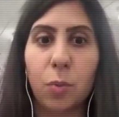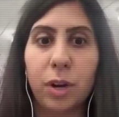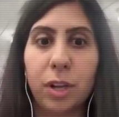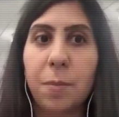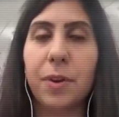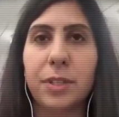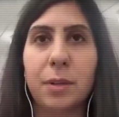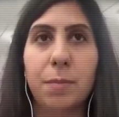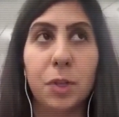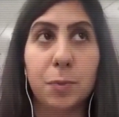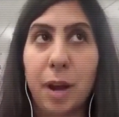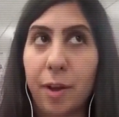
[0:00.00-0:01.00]
One of the bills I'm
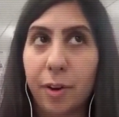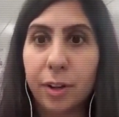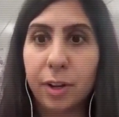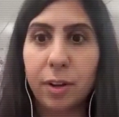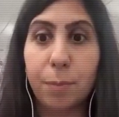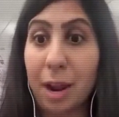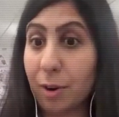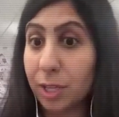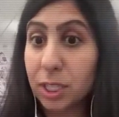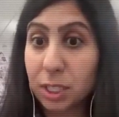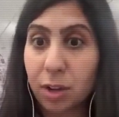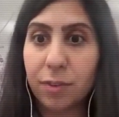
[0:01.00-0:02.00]
most
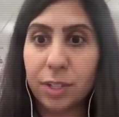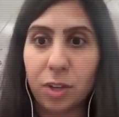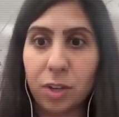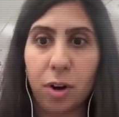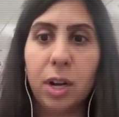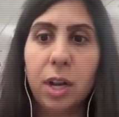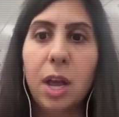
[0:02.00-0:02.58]
proudest of is our